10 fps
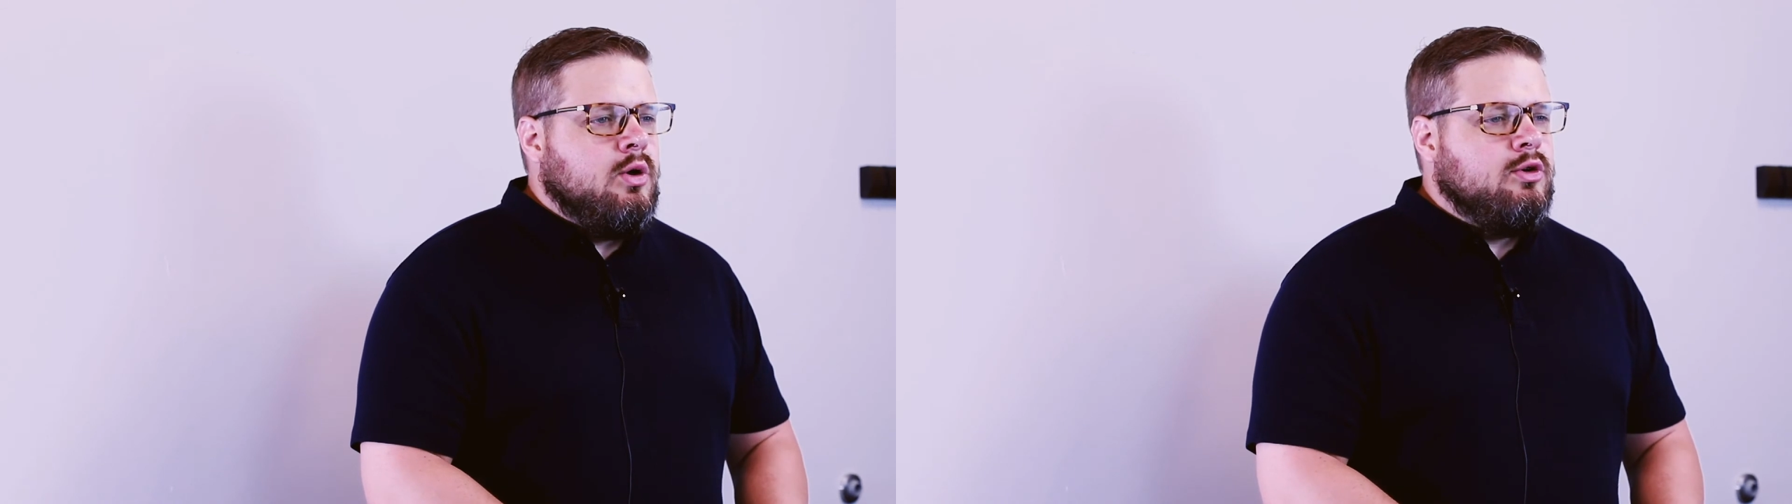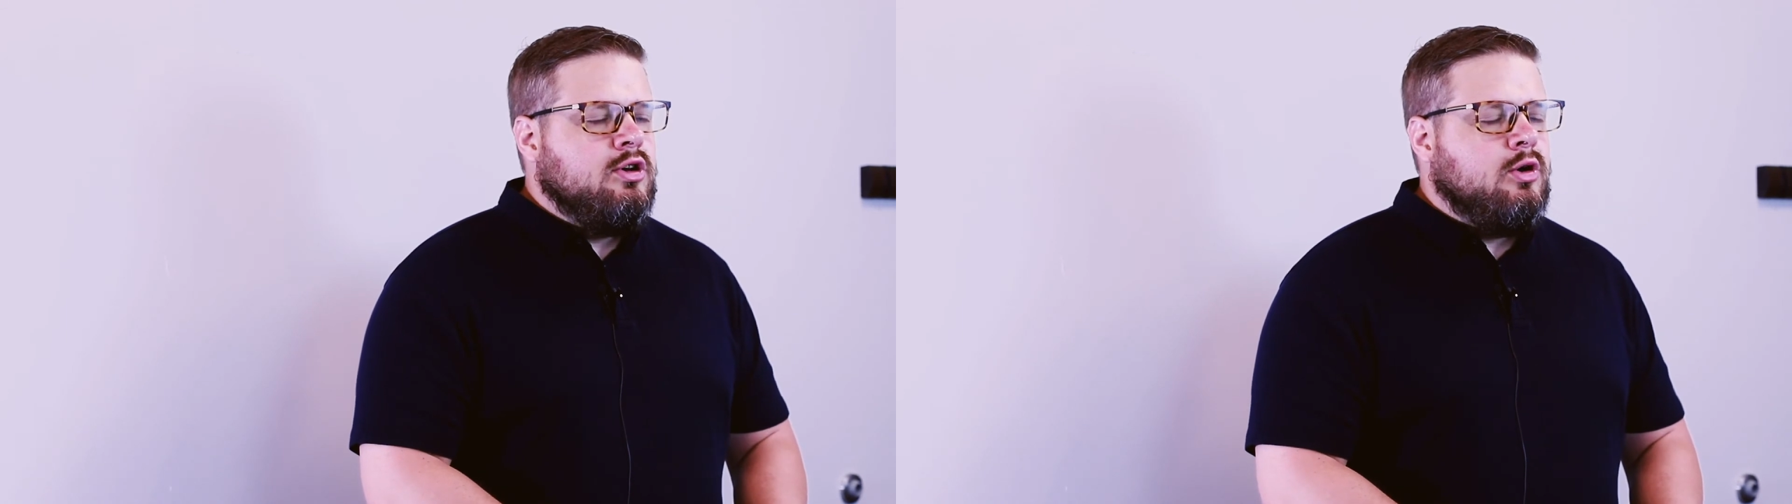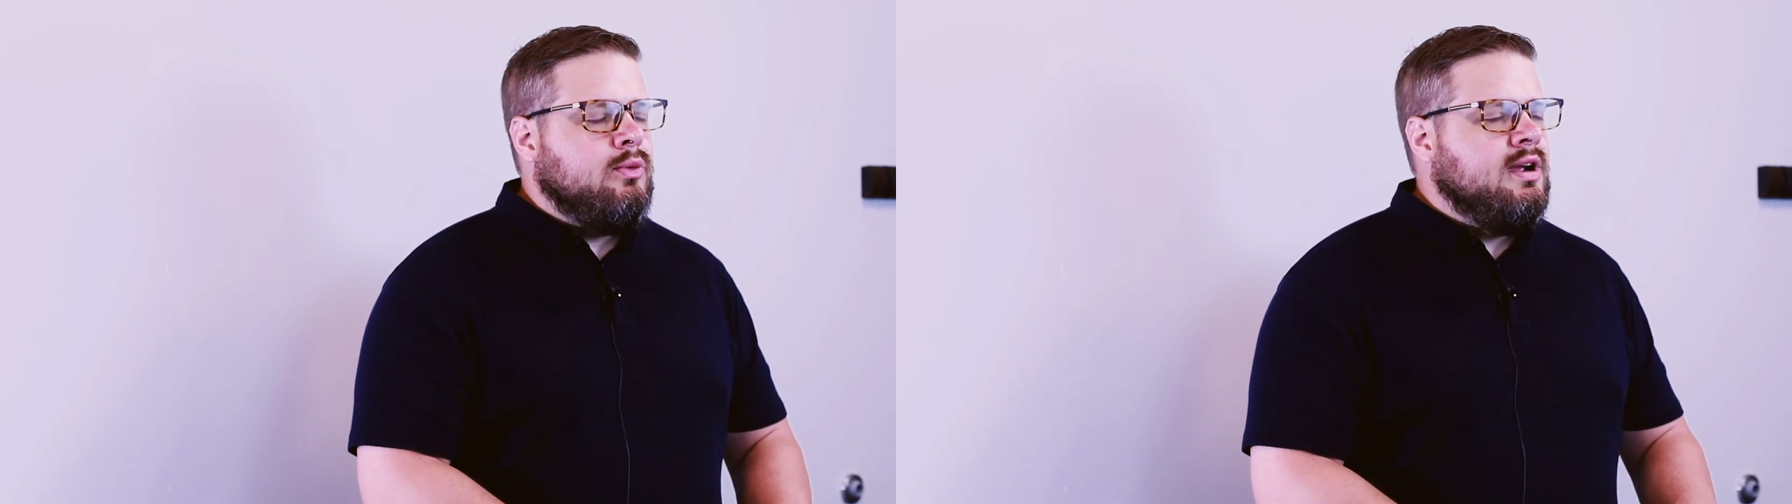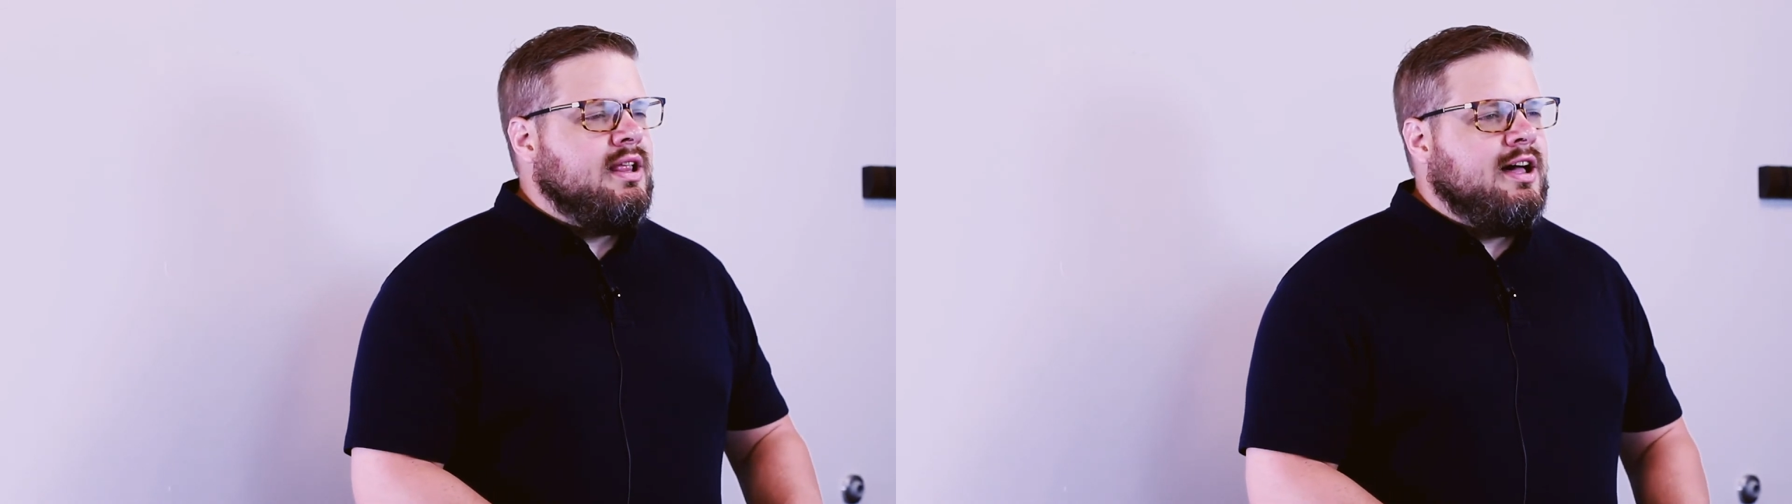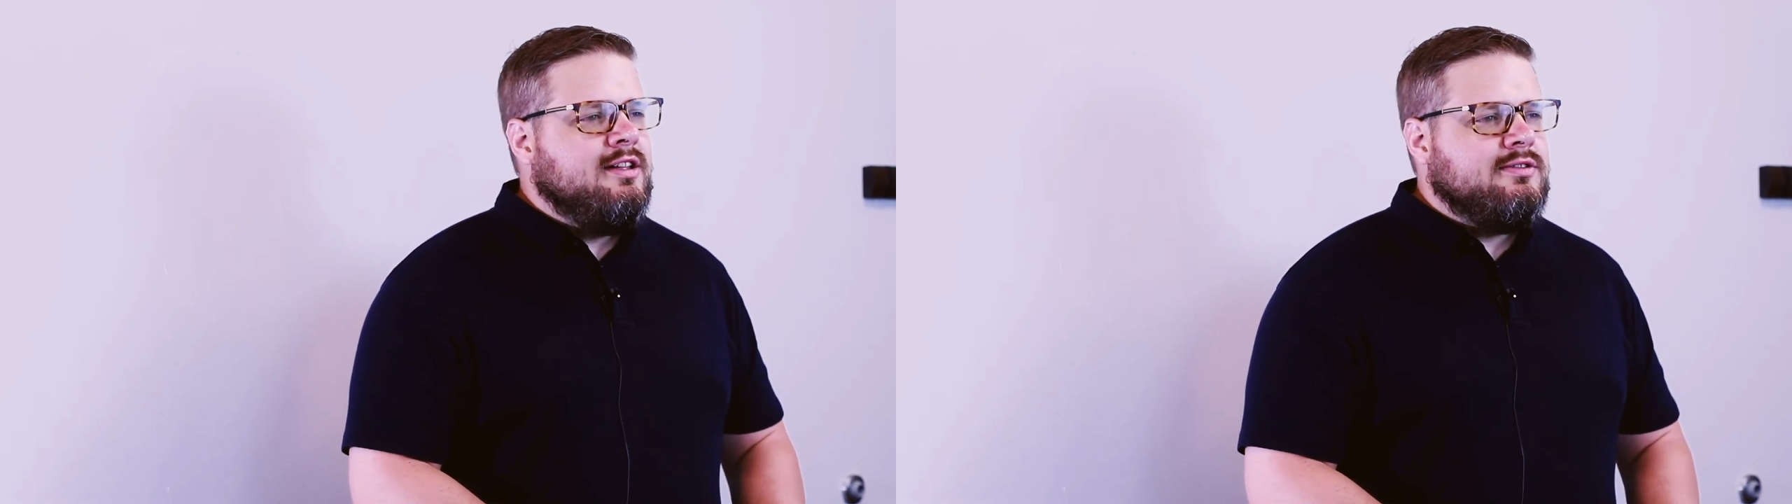or don't
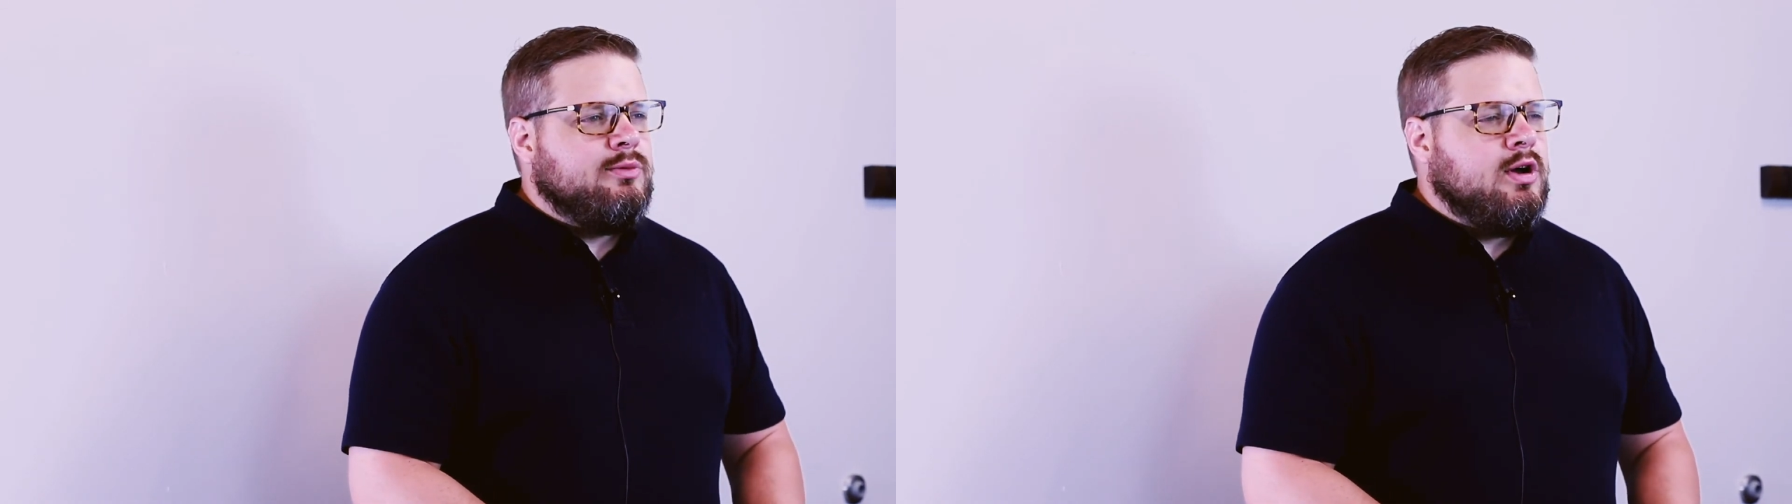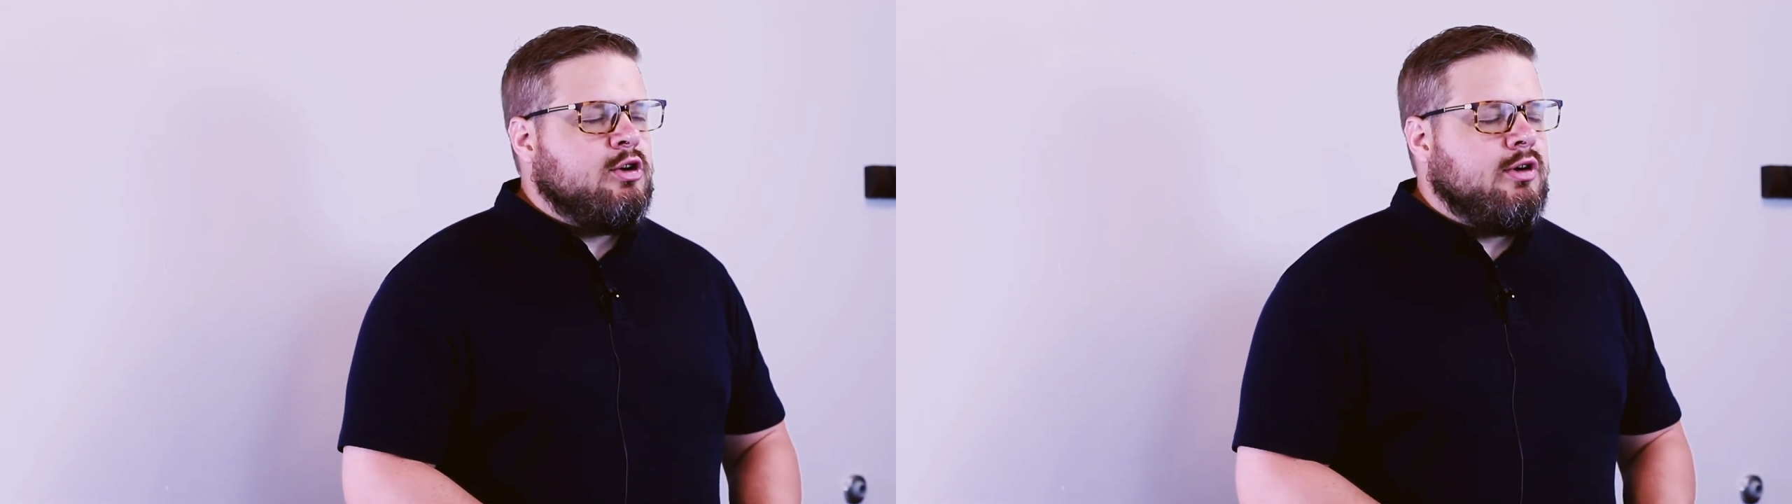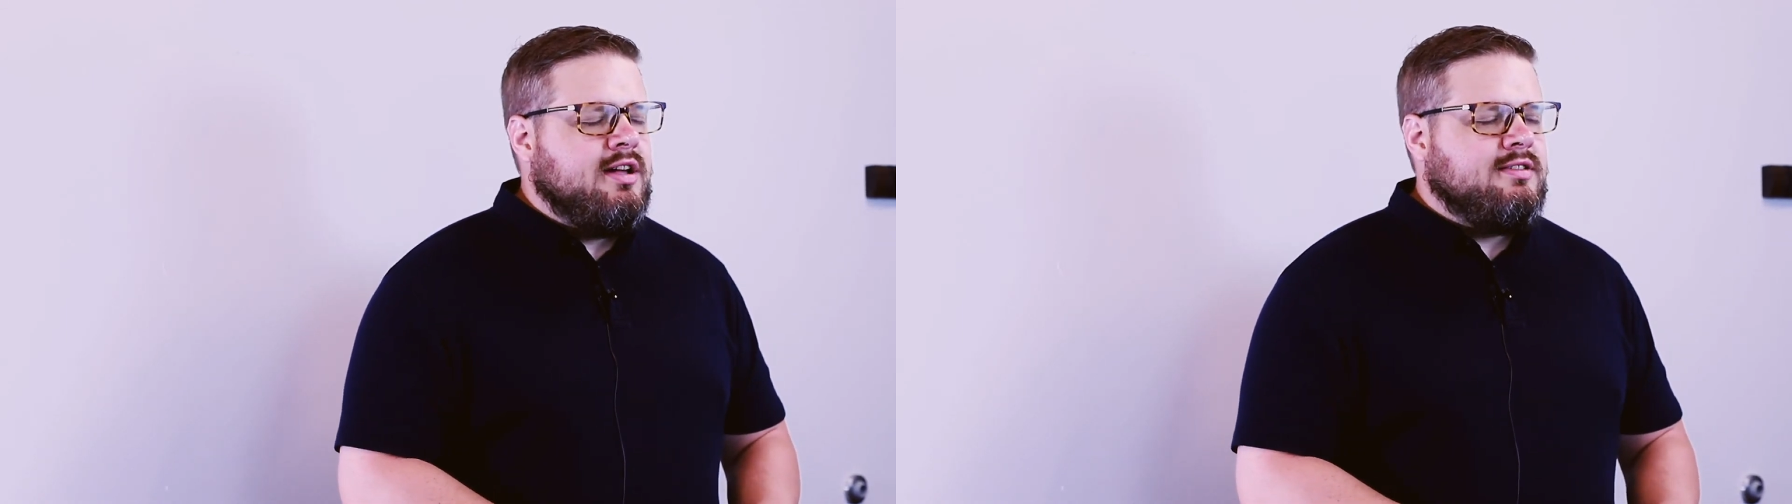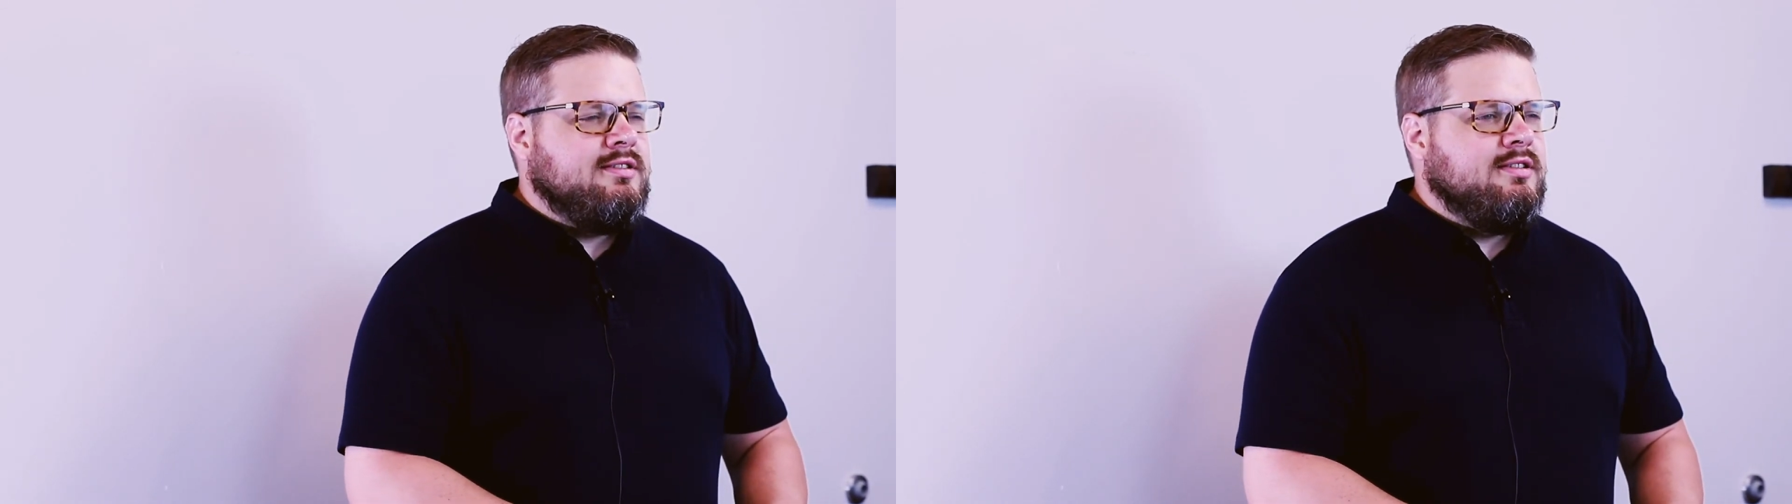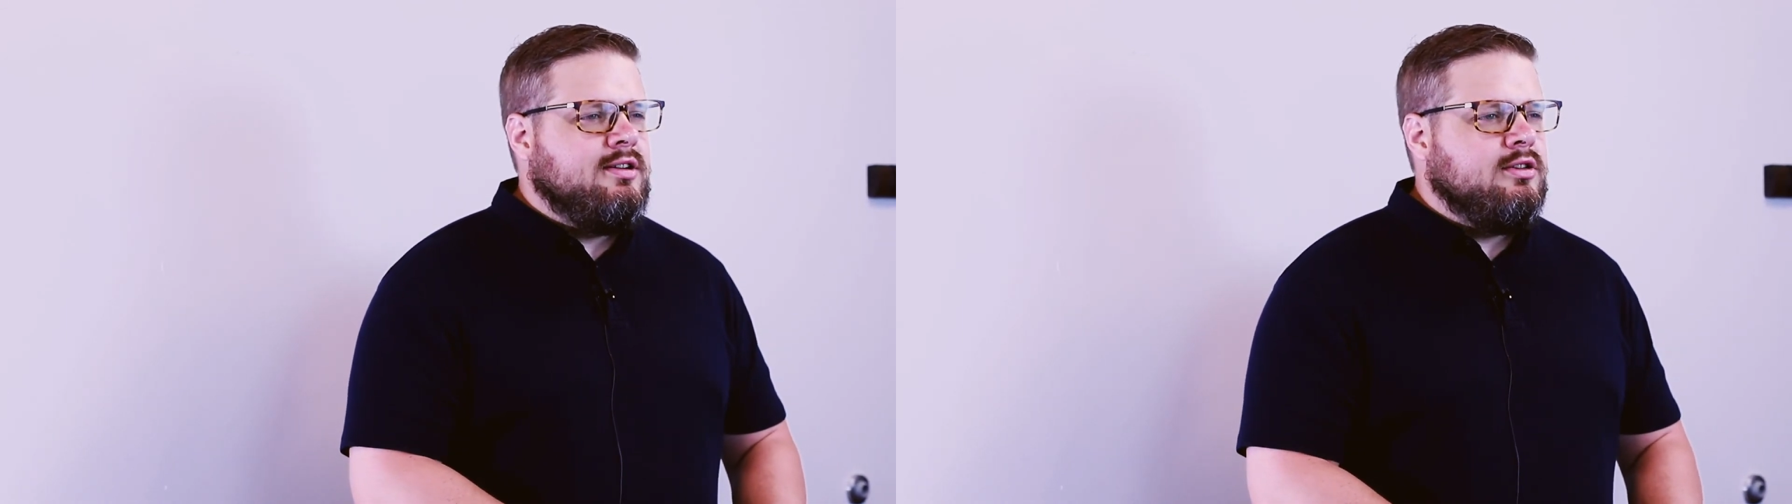realize what Christ
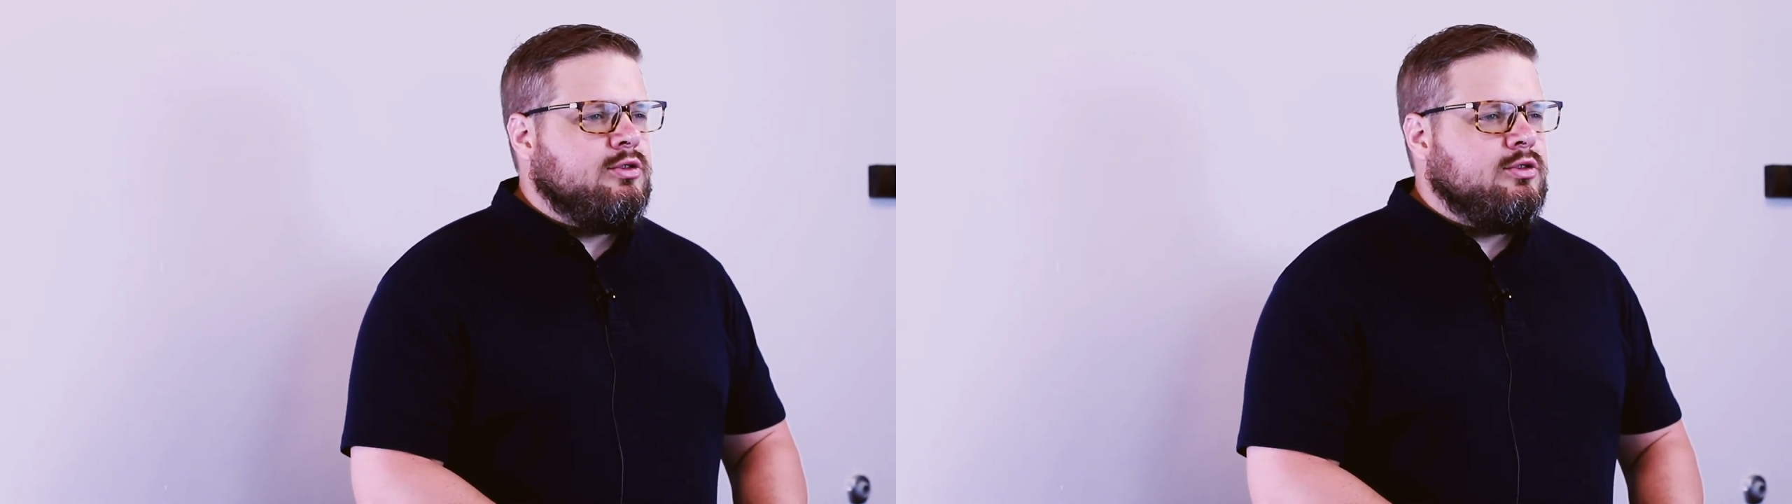has done on the